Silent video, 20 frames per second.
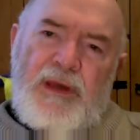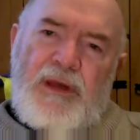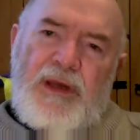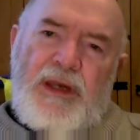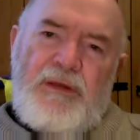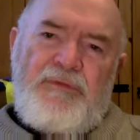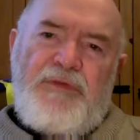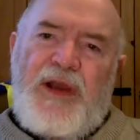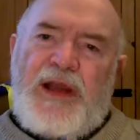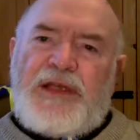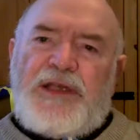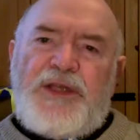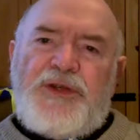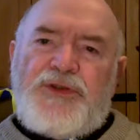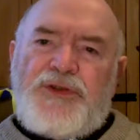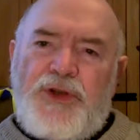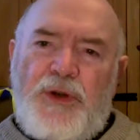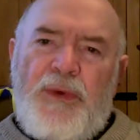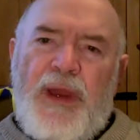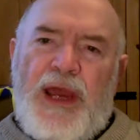In fact, in
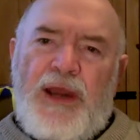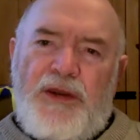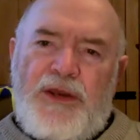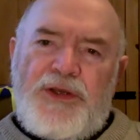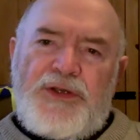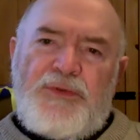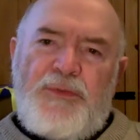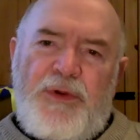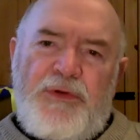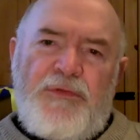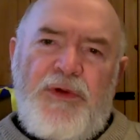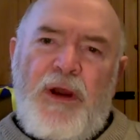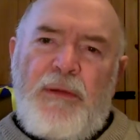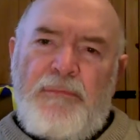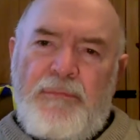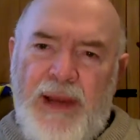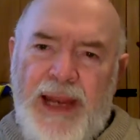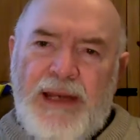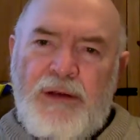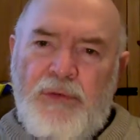some areas we've
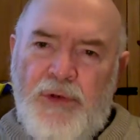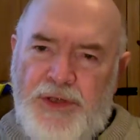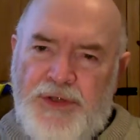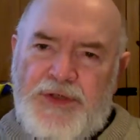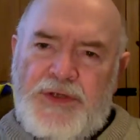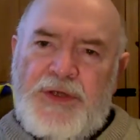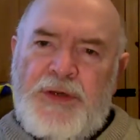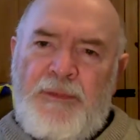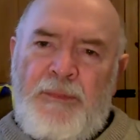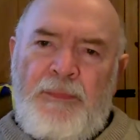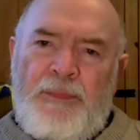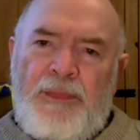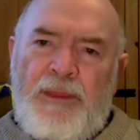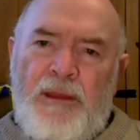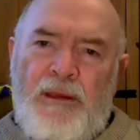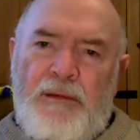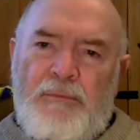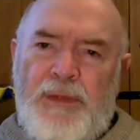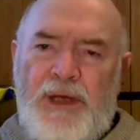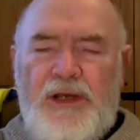gone backwards,
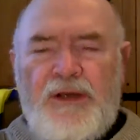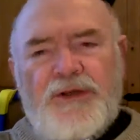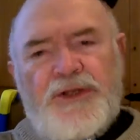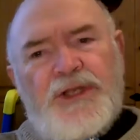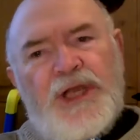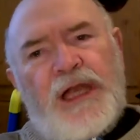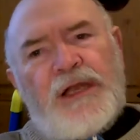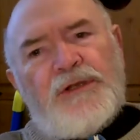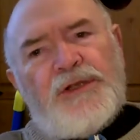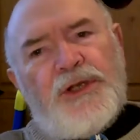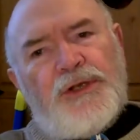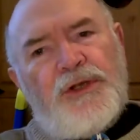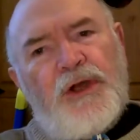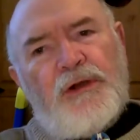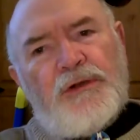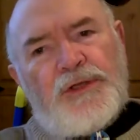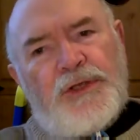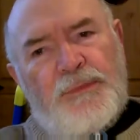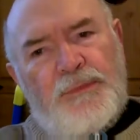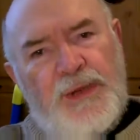because thanks to
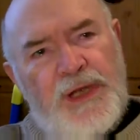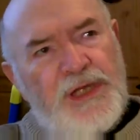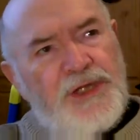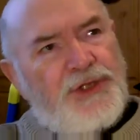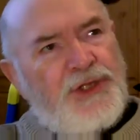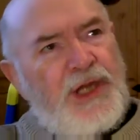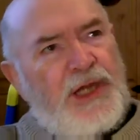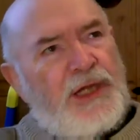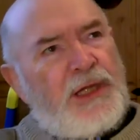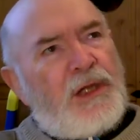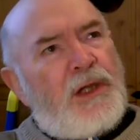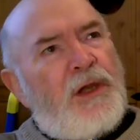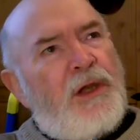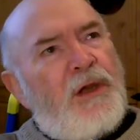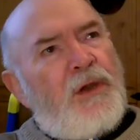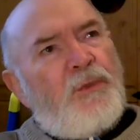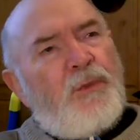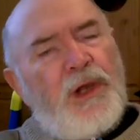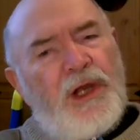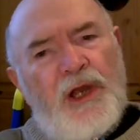Dr. Beeching,
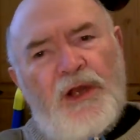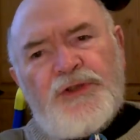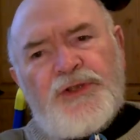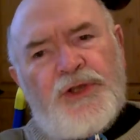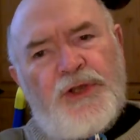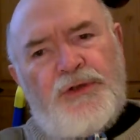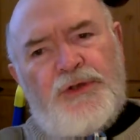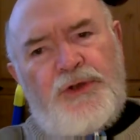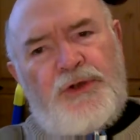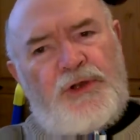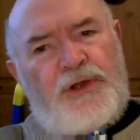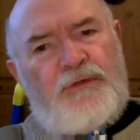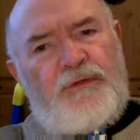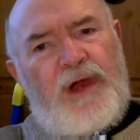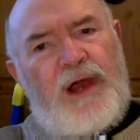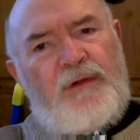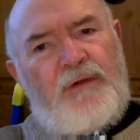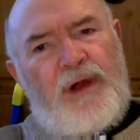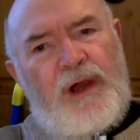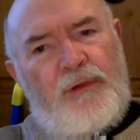we lost a third of
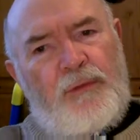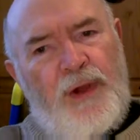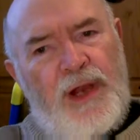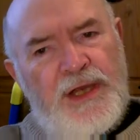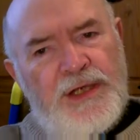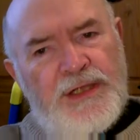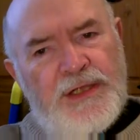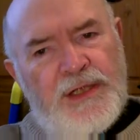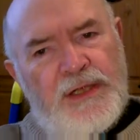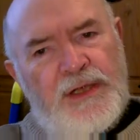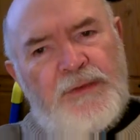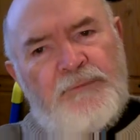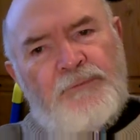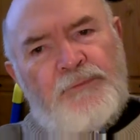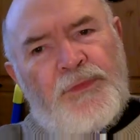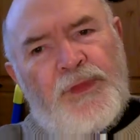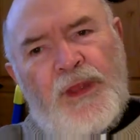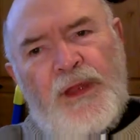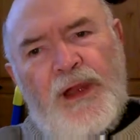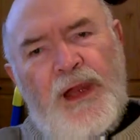our railways,
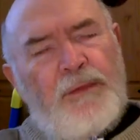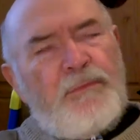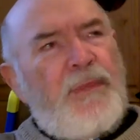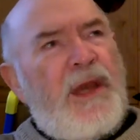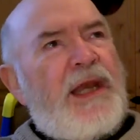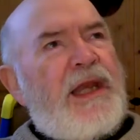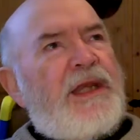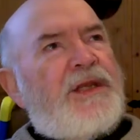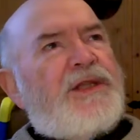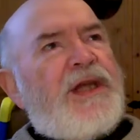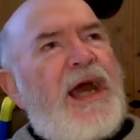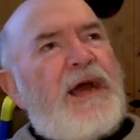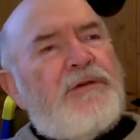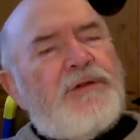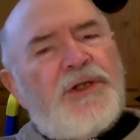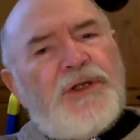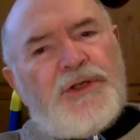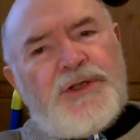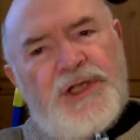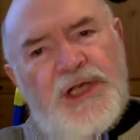and many
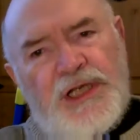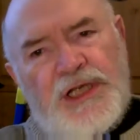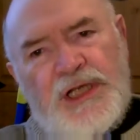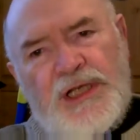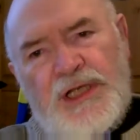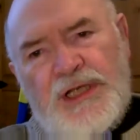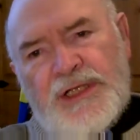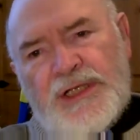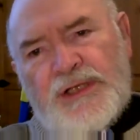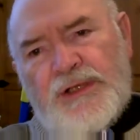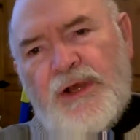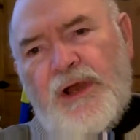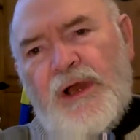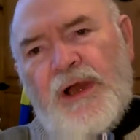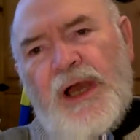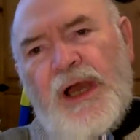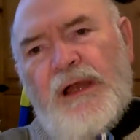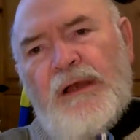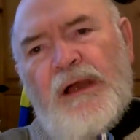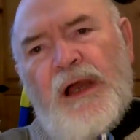towns and cities don't
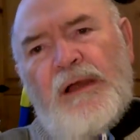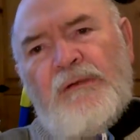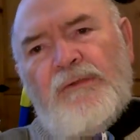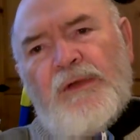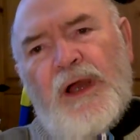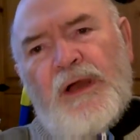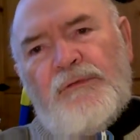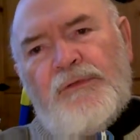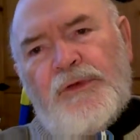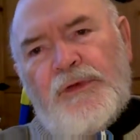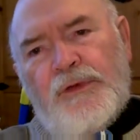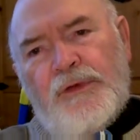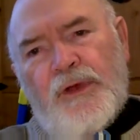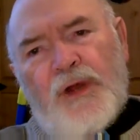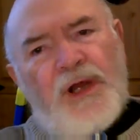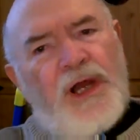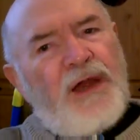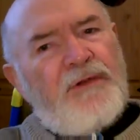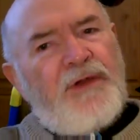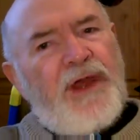
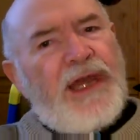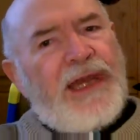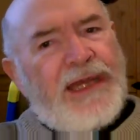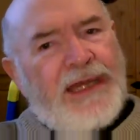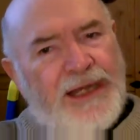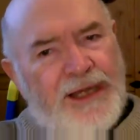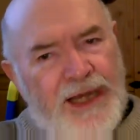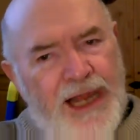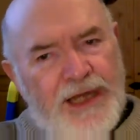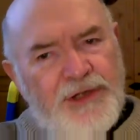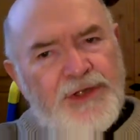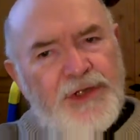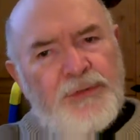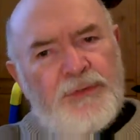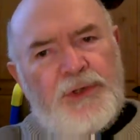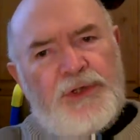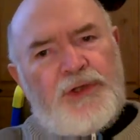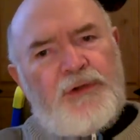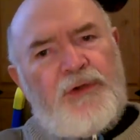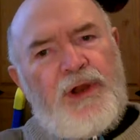have any connection
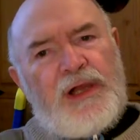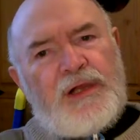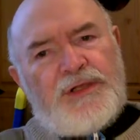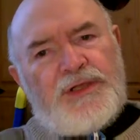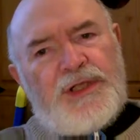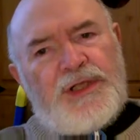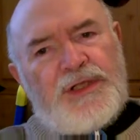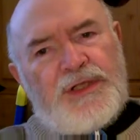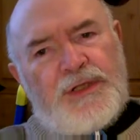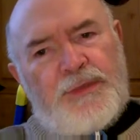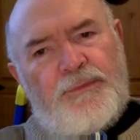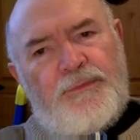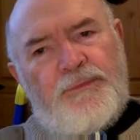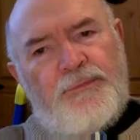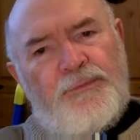with the rail system.